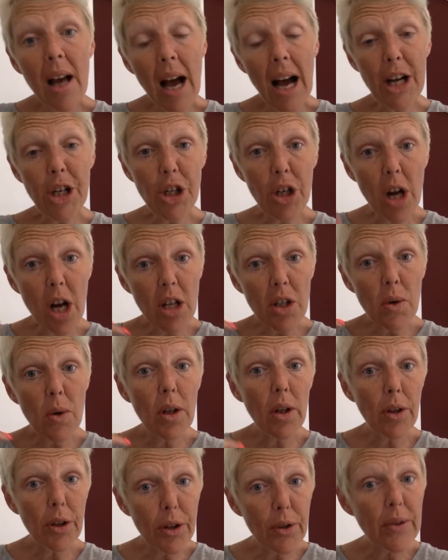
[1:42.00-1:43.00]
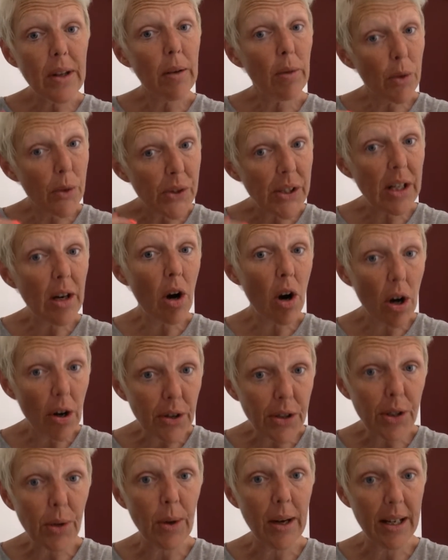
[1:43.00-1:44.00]
I should also alert you that Rosita
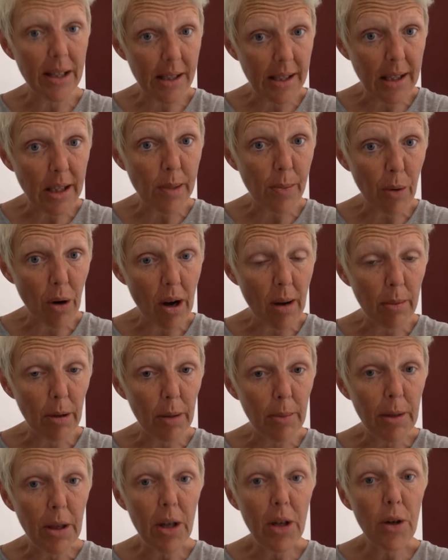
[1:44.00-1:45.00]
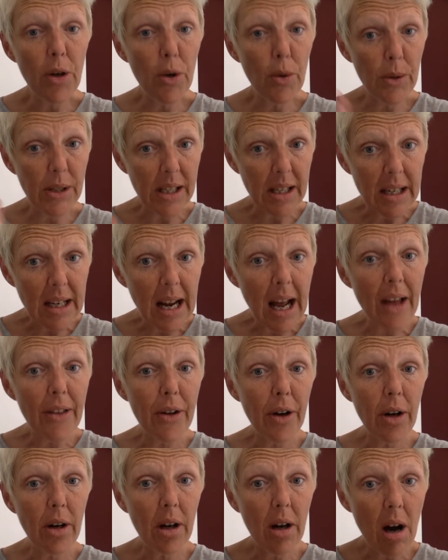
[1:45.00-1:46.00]
also has this problem, who is
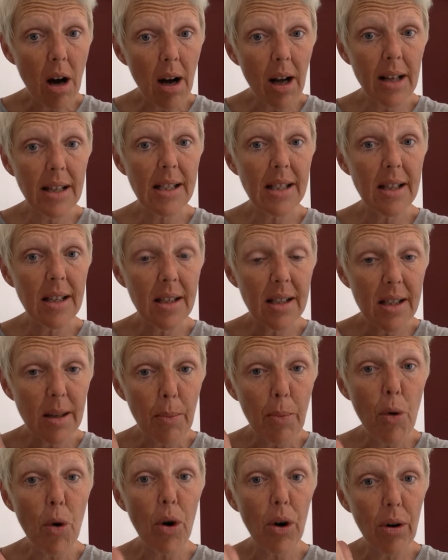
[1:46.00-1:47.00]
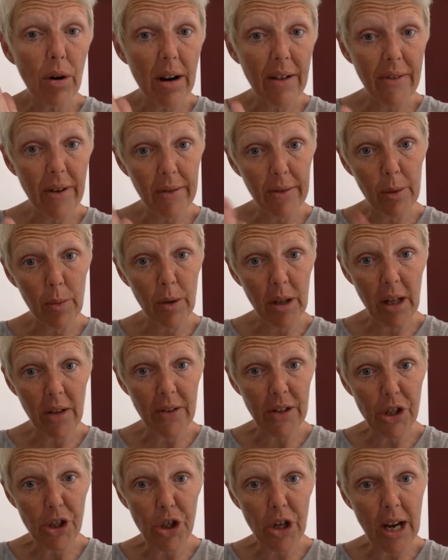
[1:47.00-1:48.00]
another constant supporter of everyone on
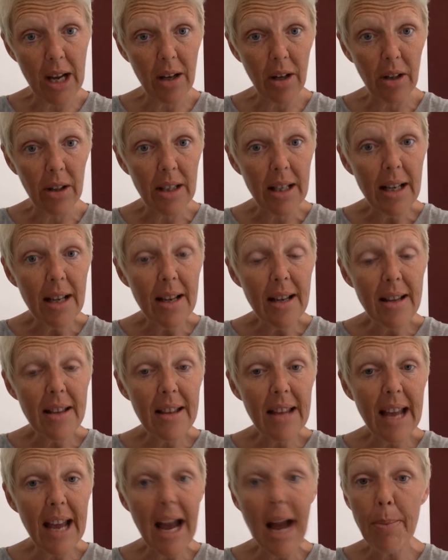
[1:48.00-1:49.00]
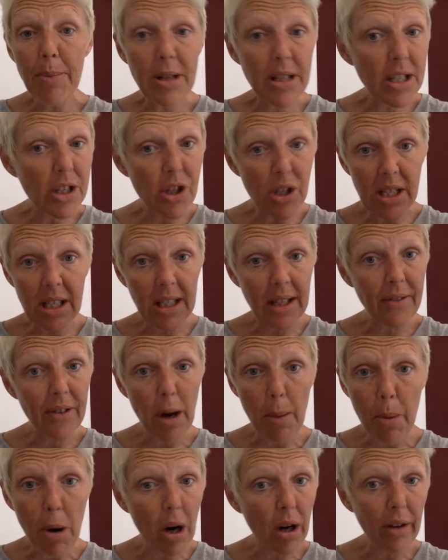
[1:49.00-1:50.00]
this channel. They happen to just live in
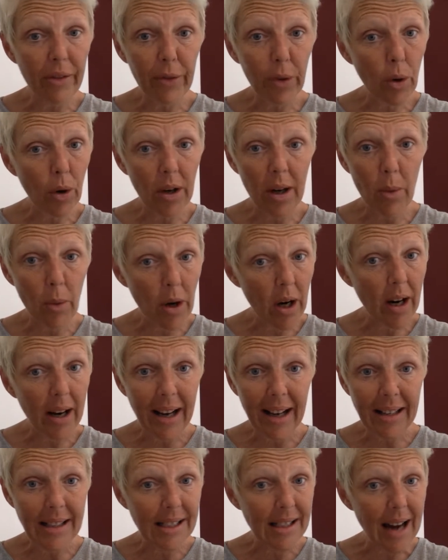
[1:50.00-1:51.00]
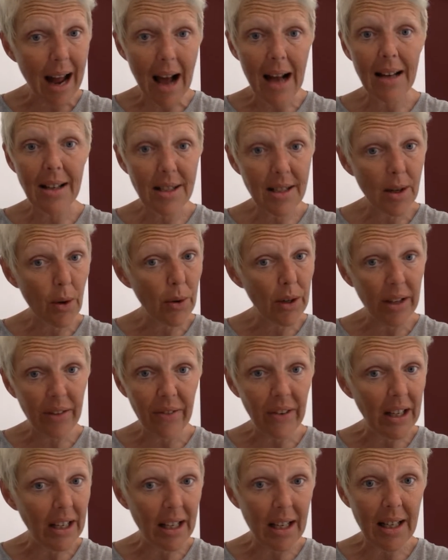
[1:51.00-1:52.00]
a part of Florida where it's not so
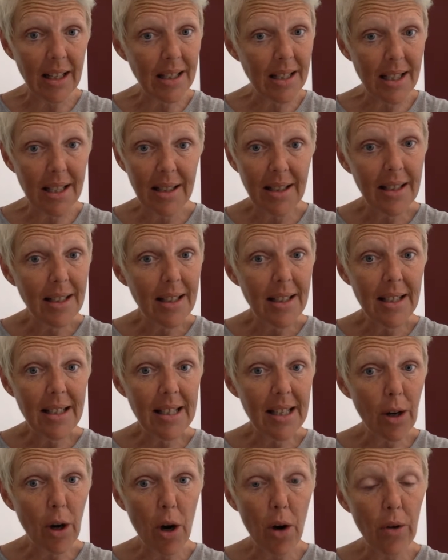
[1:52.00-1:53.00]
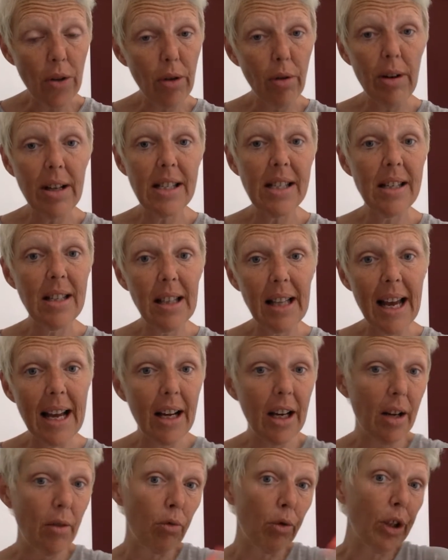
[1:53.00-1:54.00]
convenient to go. There isn't
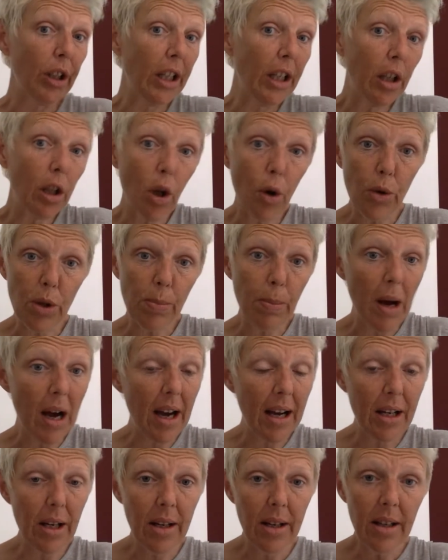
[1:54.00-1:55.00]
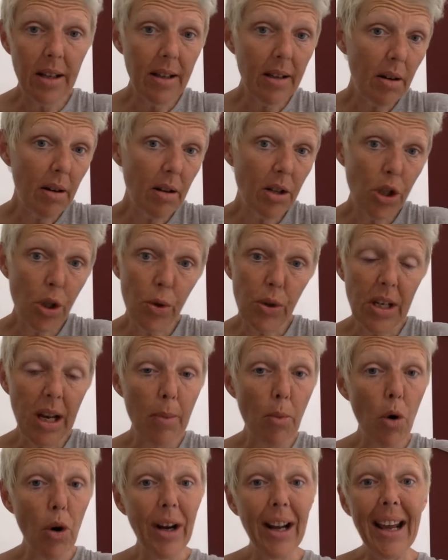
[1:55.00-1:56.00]
like a really close by Tuesday
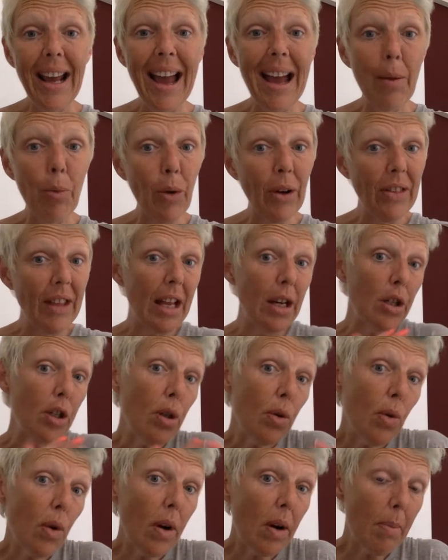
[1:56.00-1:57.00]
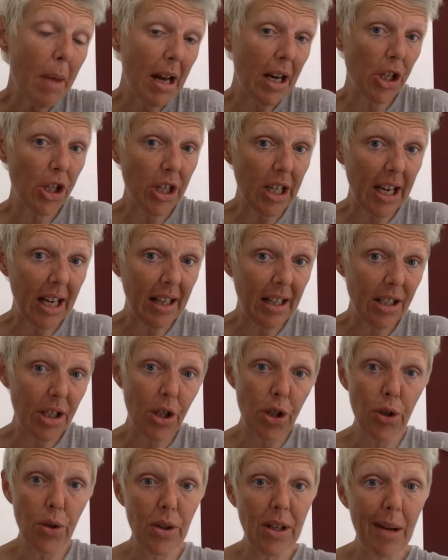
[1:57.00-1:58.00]
morning, and when they do manage to get
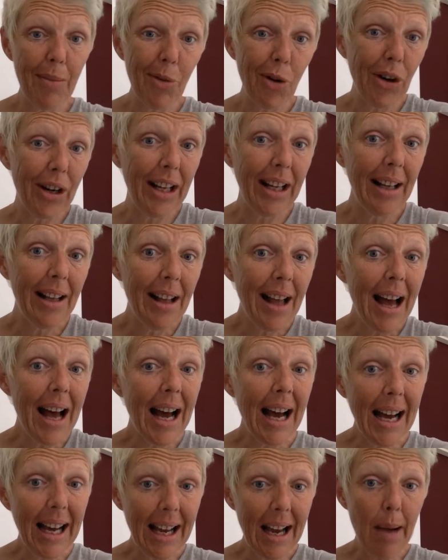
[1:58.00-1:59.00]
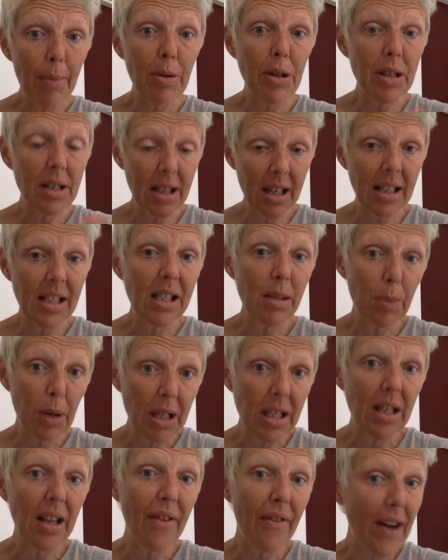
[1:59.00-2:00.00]
into Tuesday morning, I happen to can
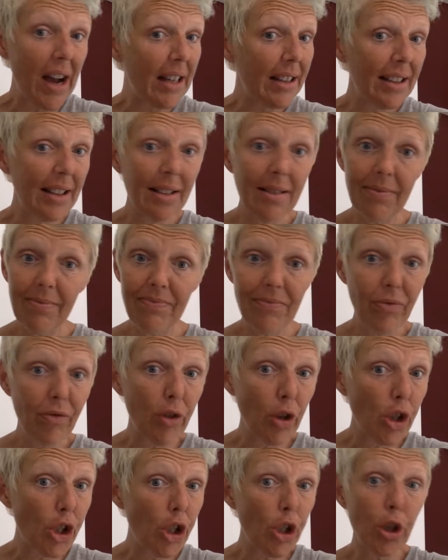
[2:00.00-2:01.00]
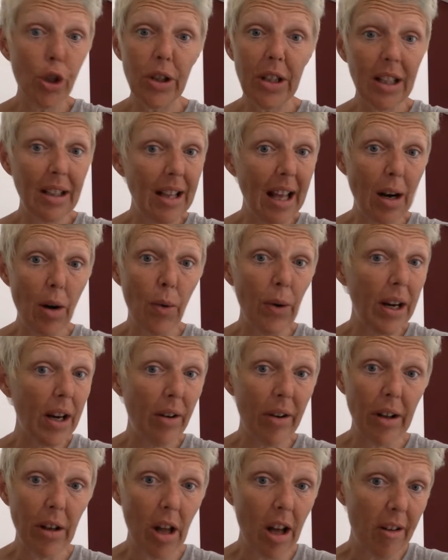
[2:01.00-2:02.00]
speak to the fact that for sure that they don't
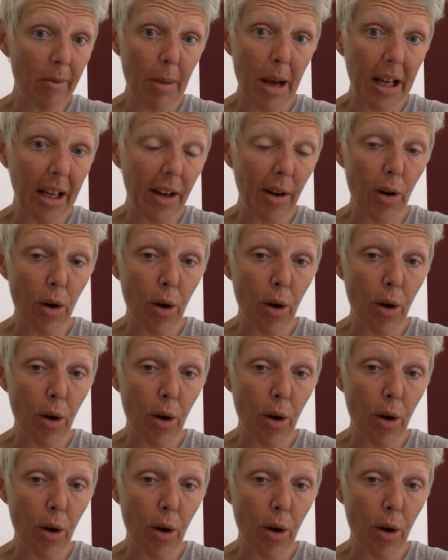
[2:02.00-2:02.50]
carry a lot of Maggie